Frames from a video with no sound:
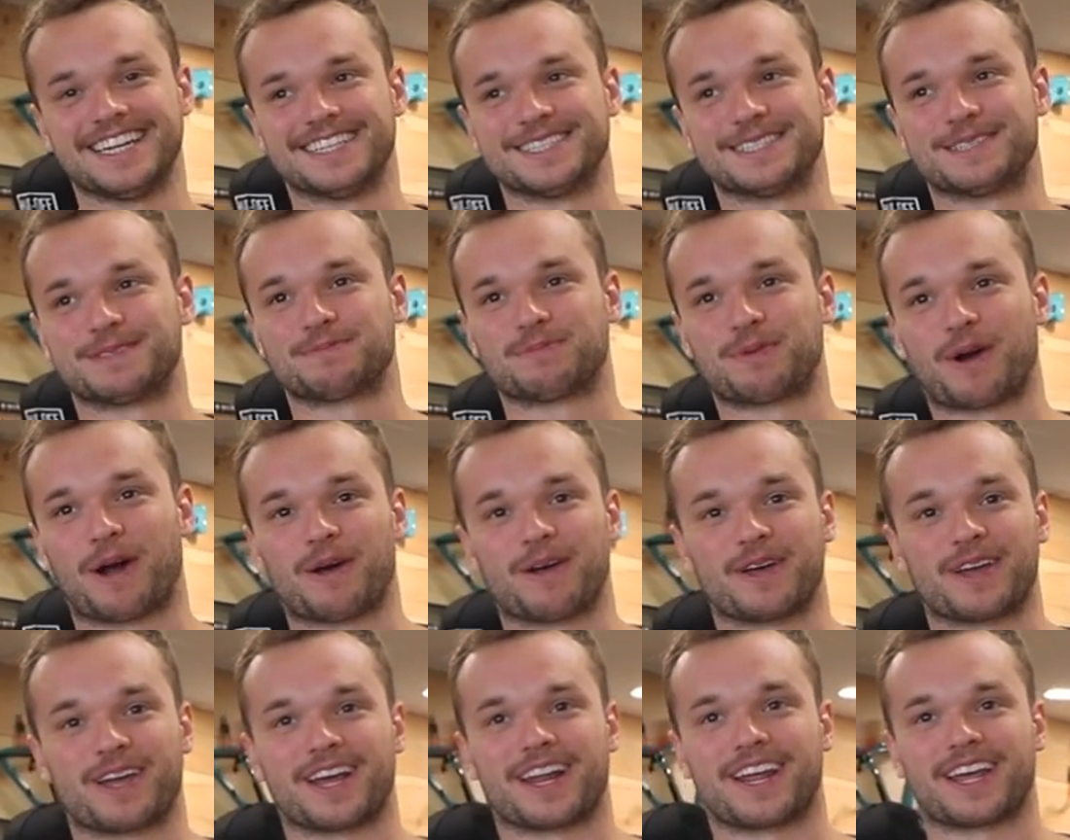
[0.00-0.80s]
is
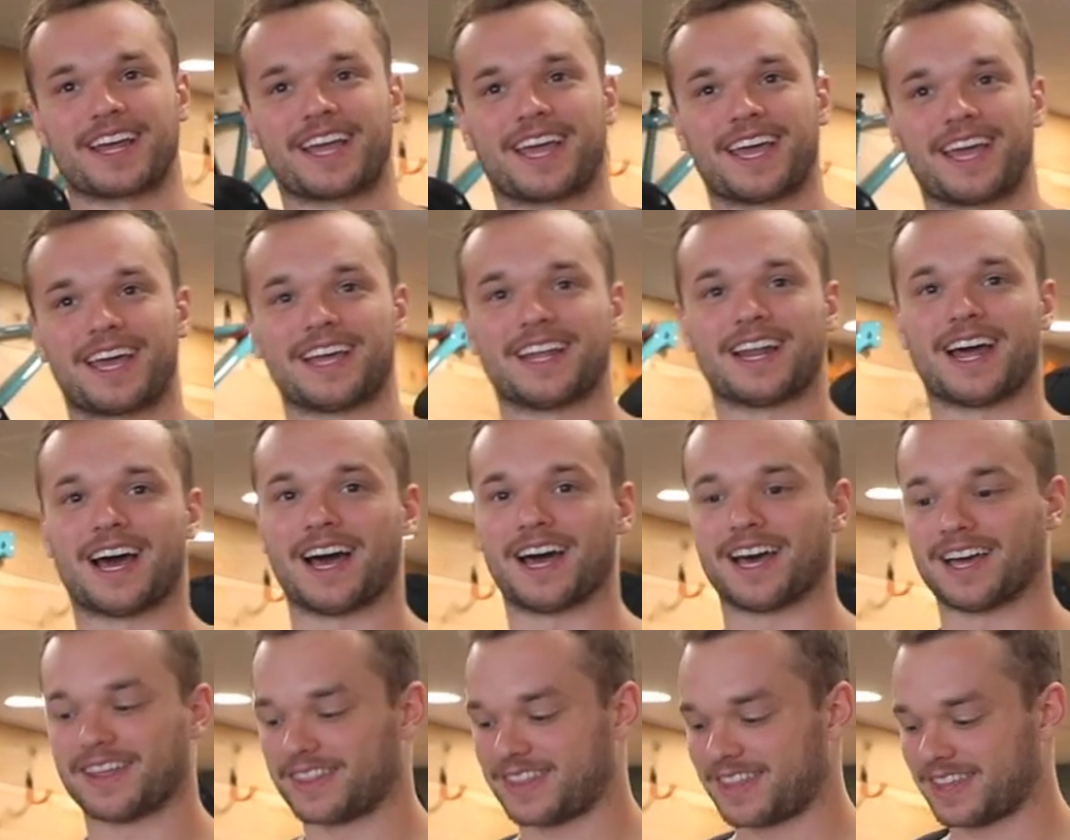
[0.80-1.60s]
probably gonna get
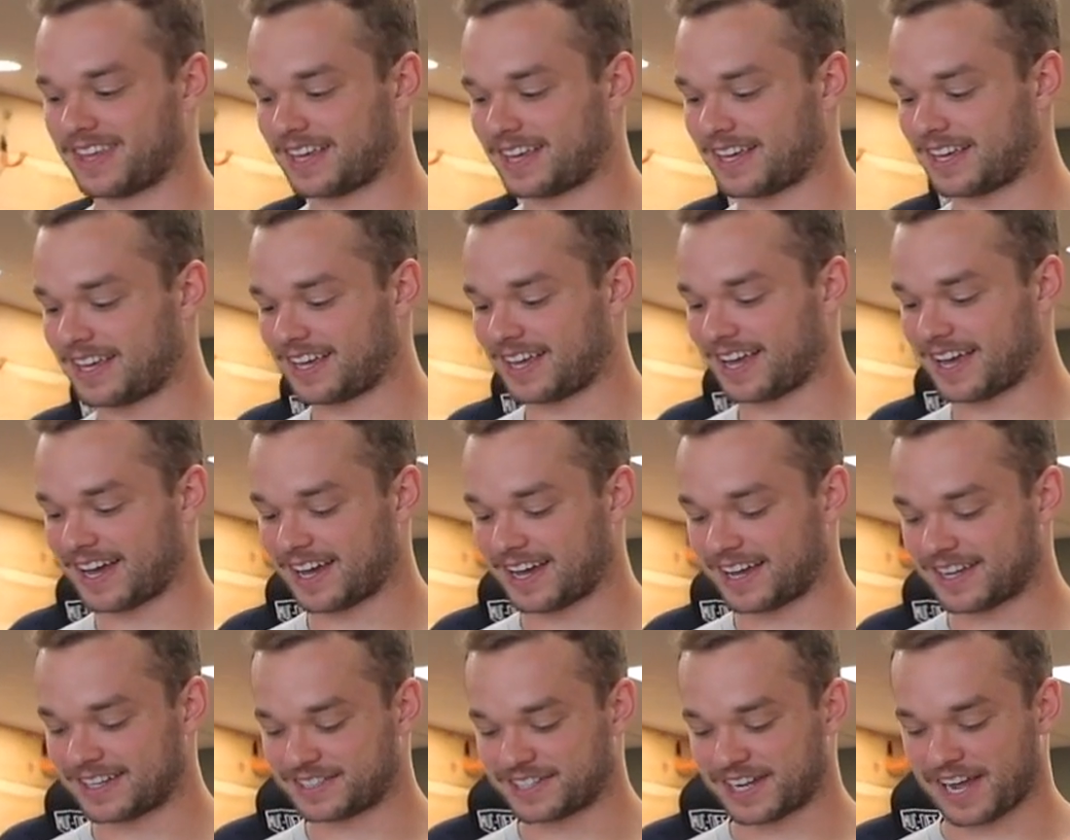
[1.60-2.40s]

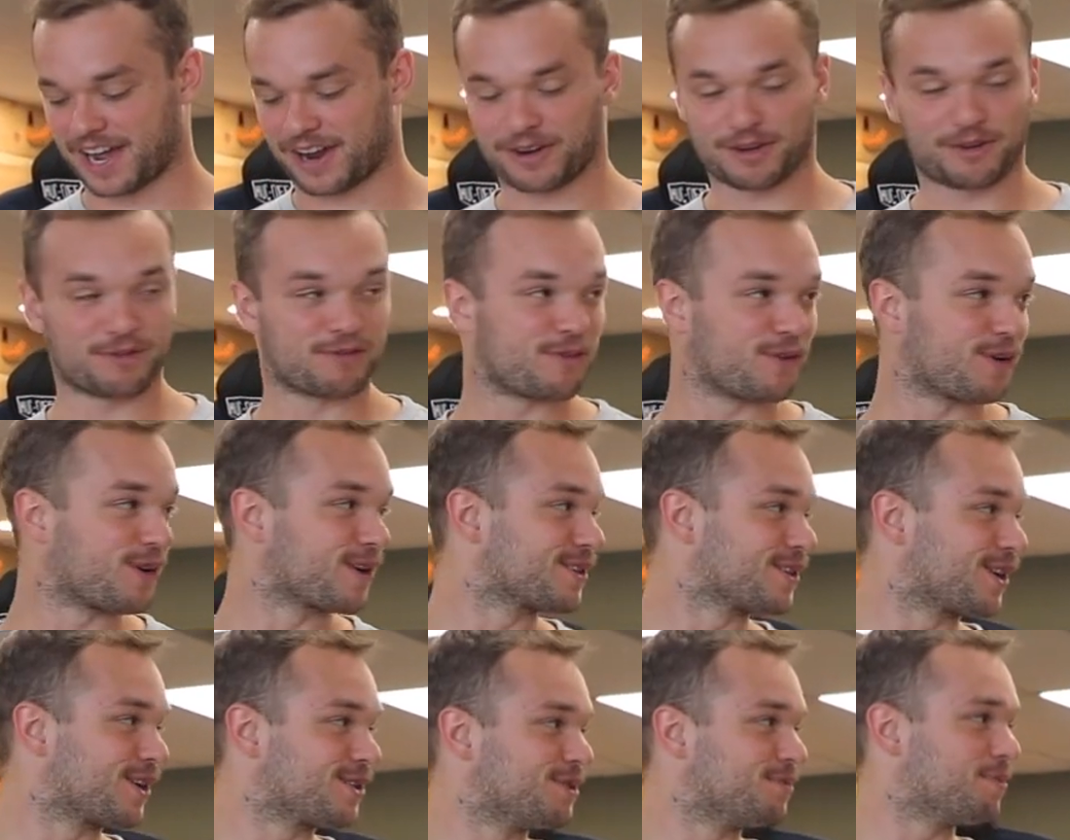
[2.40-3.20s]
the downhill
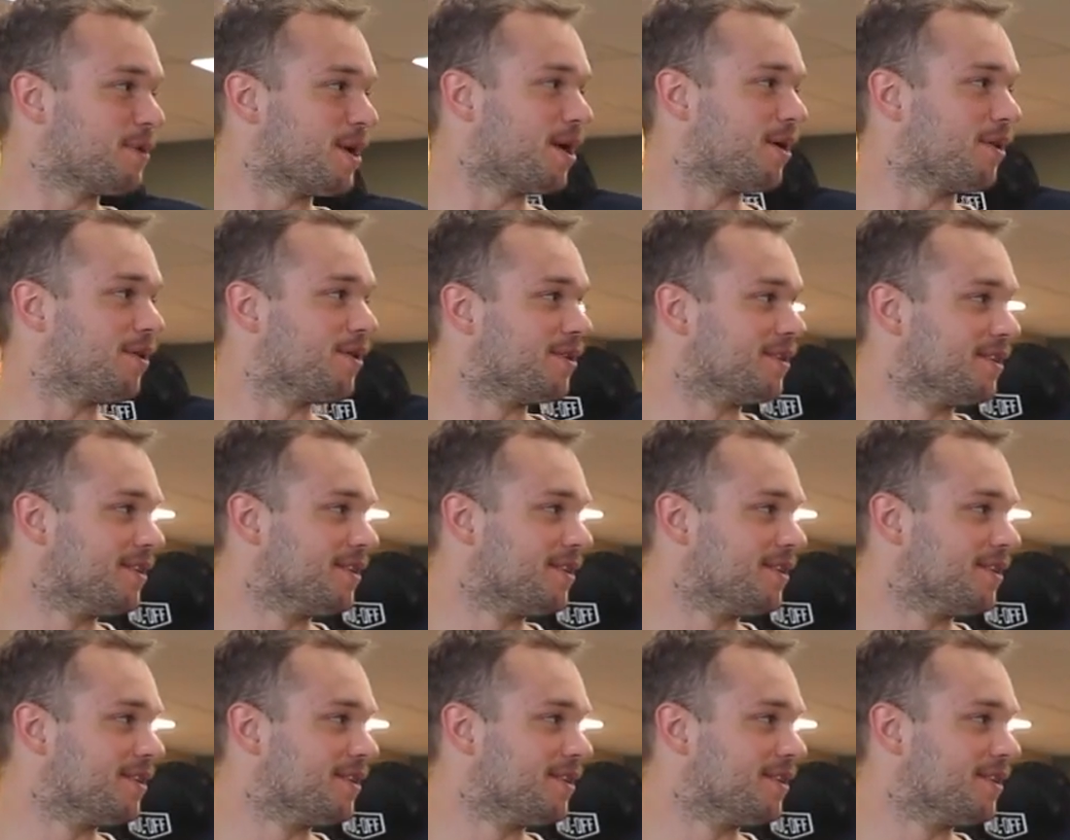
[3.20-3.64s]
forks, aren't you, Bo?